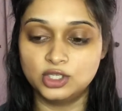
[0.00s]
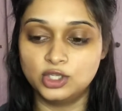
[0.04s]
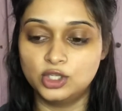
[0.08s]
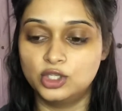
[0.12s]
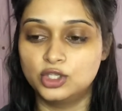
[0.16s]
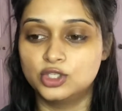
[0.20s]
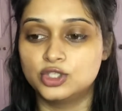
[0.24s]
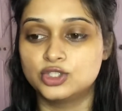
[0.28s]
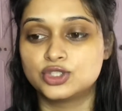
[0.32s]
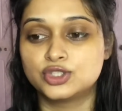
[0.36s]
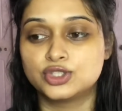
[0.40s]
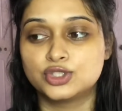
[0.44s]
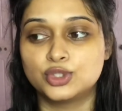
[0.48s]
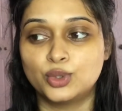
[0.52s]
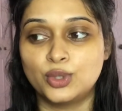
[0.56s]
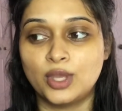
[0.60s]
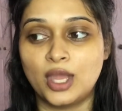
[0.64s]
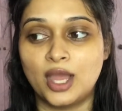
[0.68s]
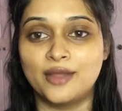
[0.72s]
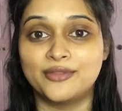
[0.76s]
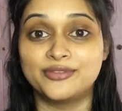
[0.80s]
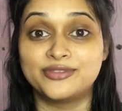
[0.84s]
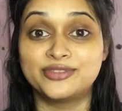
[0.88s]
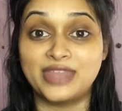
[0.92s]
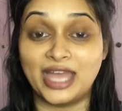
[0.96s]
So yeah,
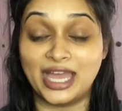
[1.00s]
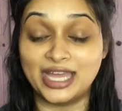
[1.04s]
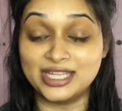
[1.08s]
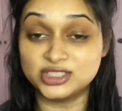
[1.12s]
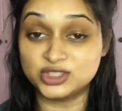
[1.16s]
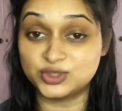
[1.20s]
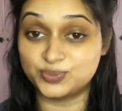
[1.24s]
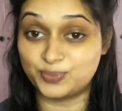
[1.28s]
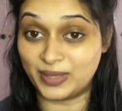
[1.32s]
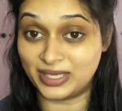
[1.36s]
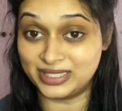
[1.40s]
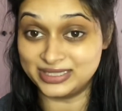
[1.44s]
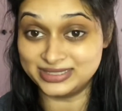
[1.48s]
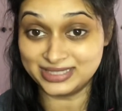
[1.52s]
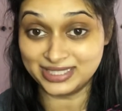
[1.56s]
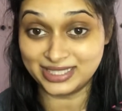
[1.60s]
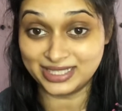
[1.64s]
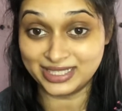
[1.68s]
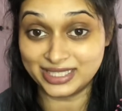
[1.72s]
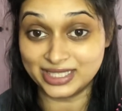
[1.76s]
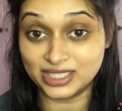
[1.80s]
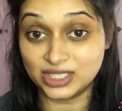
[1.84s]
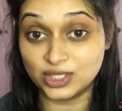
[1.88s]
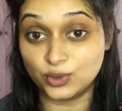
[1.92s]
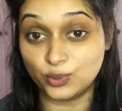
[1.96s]
that's
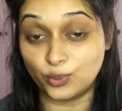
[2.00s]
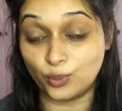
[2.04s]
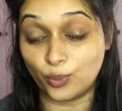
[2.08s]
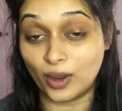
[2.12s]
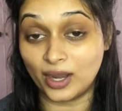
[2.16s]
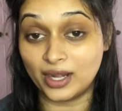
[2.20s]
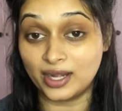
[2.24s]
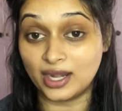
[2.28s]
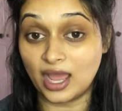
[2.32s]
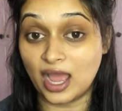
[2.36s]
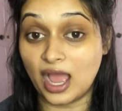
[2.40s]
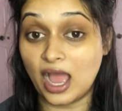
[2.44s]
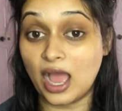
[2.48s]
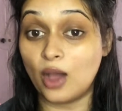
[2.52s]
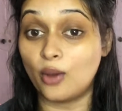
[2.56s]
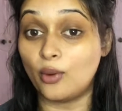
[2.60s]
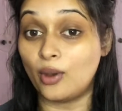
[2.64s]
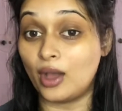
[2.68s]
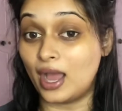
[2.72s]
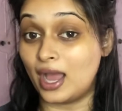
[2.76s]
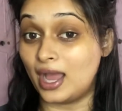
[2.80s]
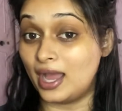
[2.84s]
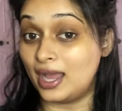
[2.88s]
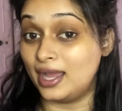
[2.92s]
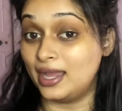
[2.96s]
basically how
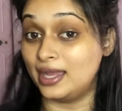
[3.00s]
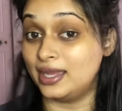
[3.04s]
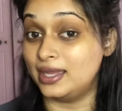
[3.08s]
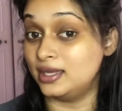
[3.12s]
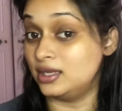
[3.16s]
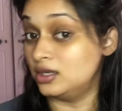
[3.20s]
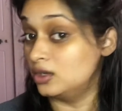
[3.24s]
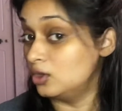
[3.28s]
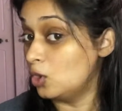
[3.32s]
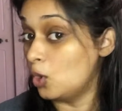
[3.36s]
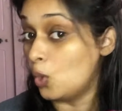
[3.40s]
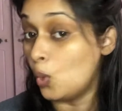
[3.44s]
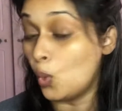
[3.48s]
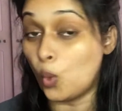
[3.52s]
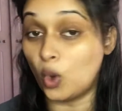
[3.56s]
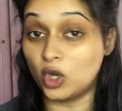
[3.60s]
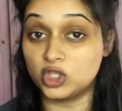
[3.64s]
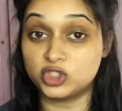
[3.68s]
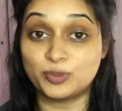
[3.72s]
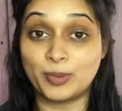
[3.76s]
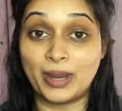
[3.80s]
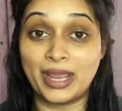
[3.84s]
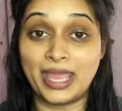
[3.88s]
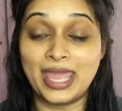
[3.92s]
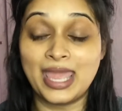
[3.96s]
I wash
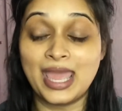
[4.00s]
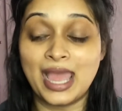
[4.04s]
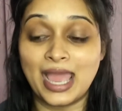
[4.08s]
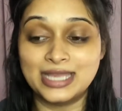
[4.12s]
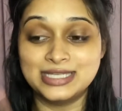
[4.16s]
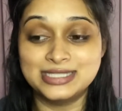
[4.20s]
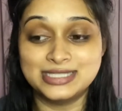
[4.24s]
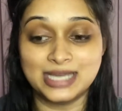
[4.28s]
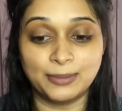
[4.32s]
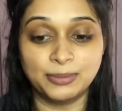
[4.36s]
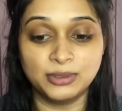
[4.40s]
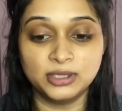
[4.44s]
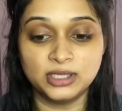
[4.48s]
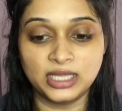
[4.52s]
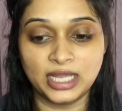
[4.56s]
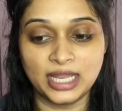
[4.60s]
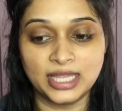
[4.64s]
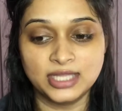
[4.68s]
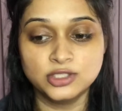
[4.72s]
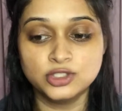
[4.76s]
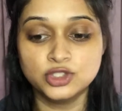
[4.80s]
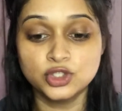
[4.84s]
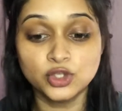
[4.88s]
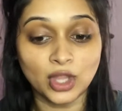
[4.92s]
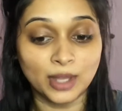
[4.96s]
my hair. I double cleanse,
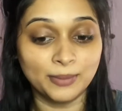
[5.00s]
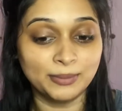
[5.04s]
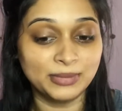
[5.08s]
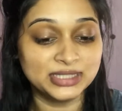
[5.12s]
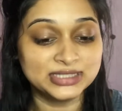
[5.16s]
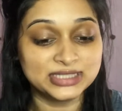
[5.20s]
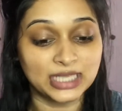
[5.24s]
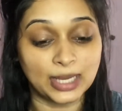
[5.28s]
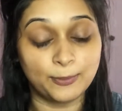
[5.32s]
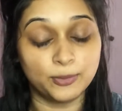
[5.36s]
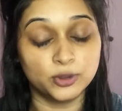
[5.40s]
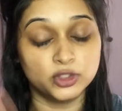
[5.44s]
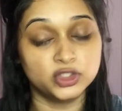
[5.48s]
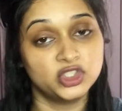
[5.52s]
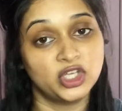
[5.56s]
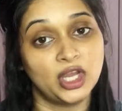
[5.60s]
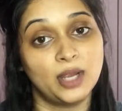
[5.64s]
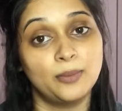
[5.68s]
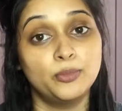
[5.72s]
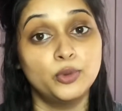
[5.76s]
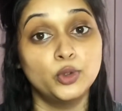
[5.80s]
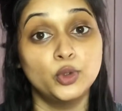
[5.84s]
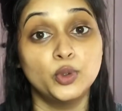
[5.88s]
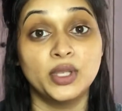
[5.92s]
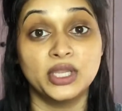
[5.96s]
so that means I put
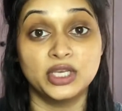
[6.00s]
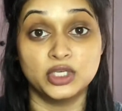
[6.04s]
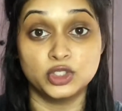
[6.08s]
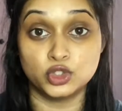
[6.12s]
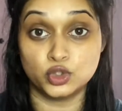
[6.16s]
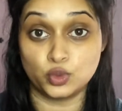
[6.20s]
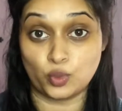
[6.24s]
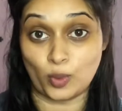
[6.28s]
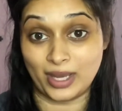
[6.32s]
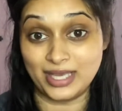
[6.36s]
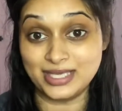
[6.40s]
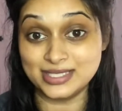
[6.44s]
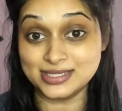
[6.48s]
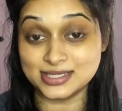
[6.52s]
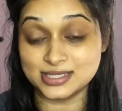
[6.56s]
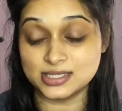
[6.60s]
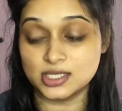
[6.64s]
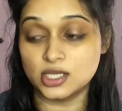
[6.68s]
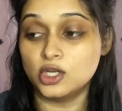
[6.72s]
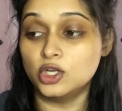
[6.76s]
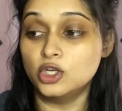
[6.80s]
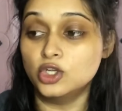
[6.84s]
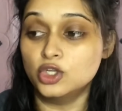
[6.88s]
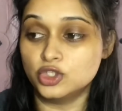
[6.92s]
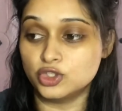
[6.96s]
shampoo in twice.
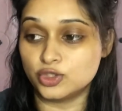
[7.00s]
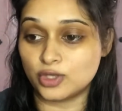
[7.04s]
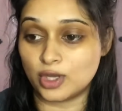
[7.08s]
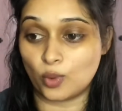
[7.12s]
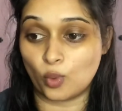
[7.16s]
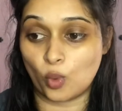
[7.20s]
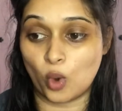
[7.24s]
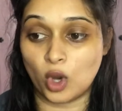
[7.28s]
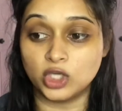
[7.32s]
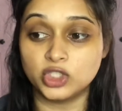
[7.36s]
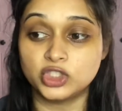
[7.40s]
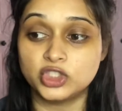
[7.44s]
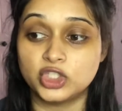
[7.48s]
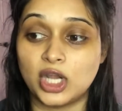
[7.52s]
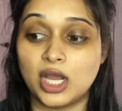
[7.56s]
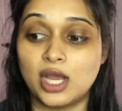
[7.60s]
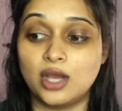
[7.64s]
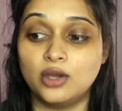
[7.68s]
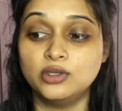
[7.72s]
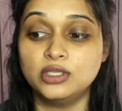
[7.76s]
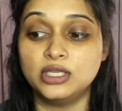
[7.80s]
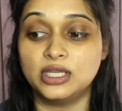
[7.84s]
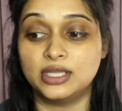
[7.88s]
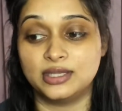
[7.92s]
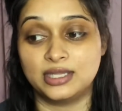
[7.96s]
So I wash out,
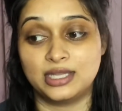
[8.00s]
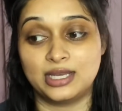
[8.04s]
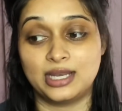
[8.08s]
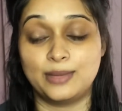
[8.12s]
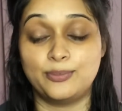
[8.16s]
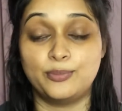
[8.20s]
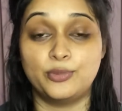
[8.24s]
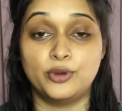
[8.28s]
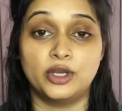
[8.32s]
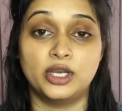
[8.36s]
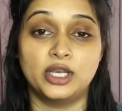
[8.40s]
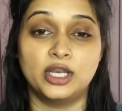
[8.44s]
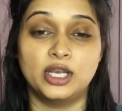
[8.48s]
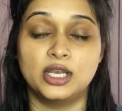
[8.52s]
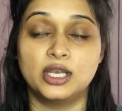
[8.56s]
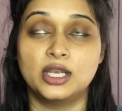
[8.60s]
and then I put it